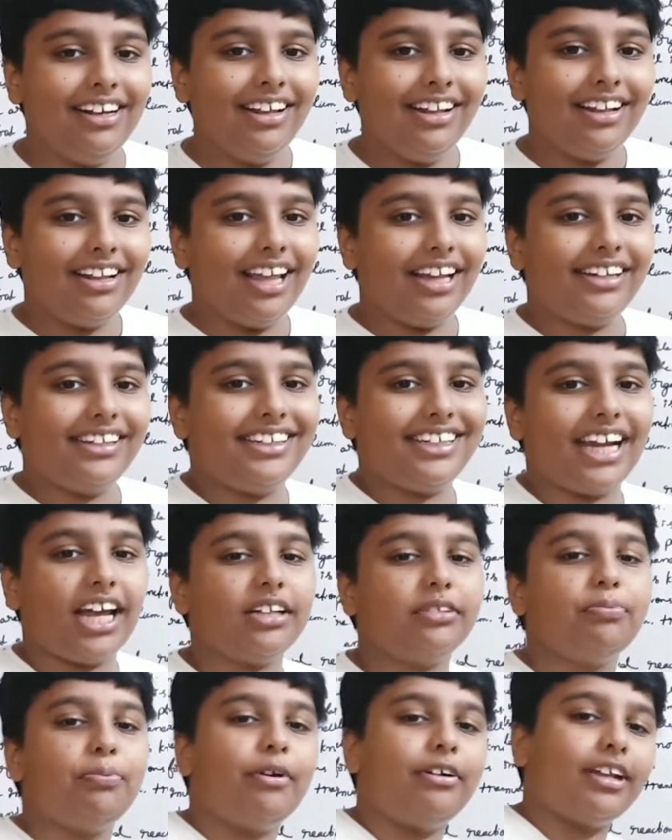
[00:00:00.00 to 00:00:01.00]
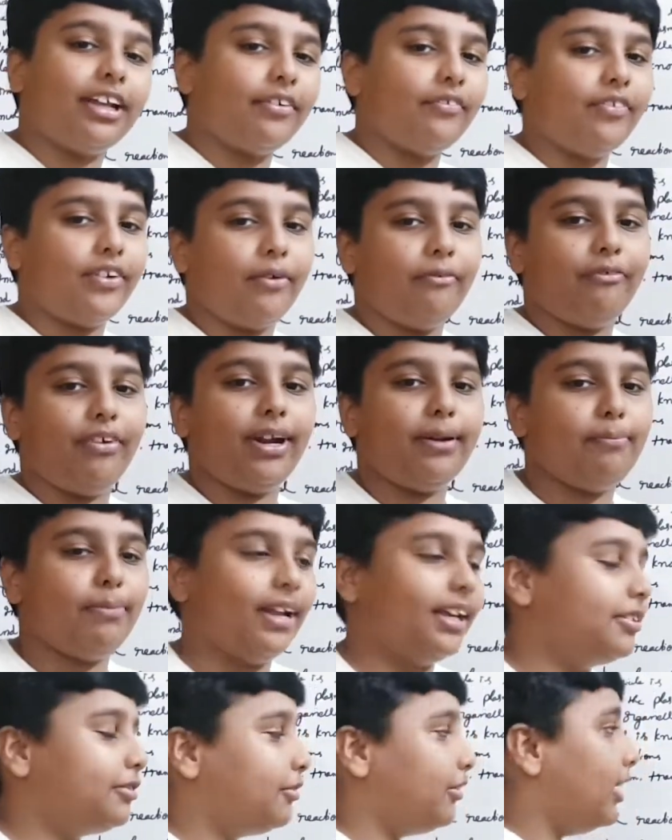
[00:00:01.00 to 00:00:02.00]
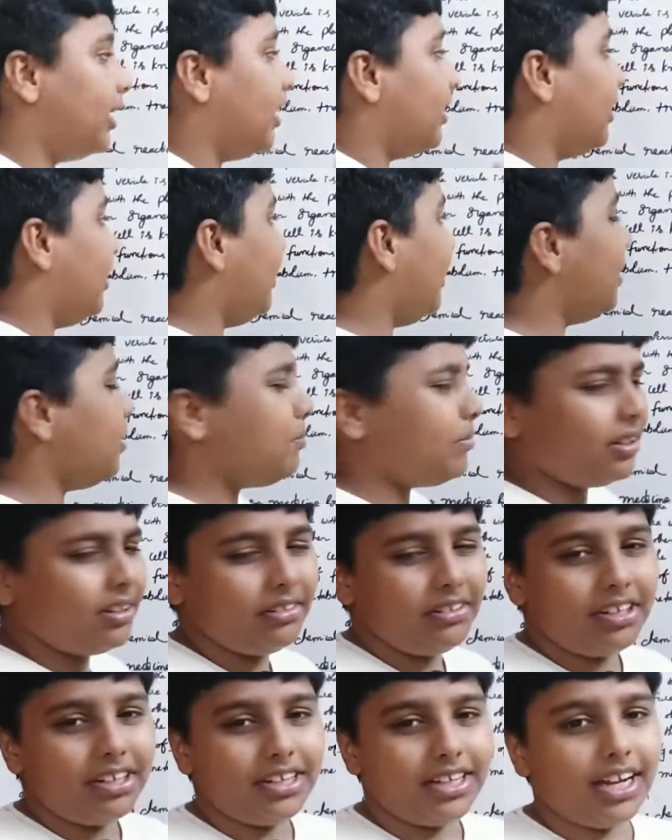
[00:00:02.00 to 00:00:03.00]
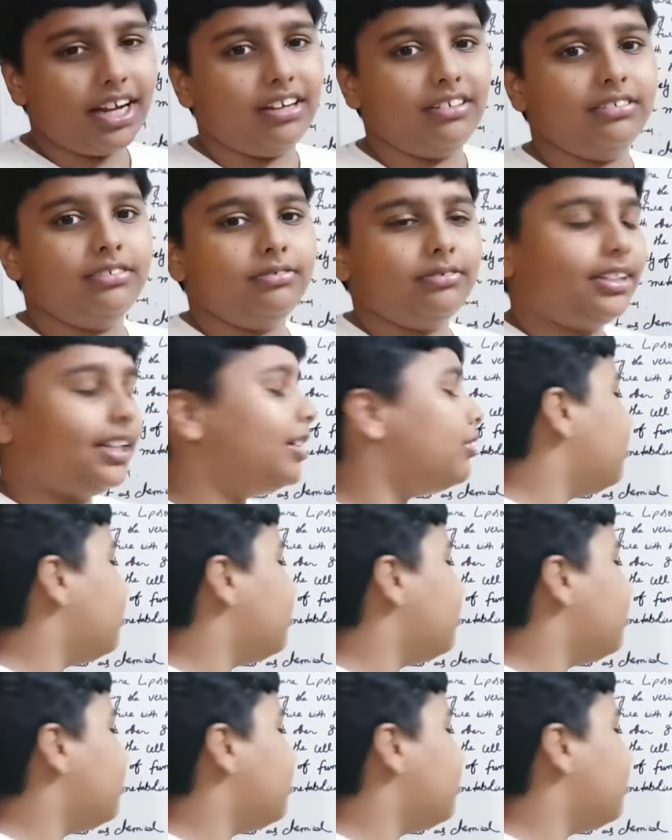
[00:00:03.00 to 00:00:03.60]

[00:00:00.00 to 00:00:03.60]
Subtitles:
like transporting from one place to another, and there are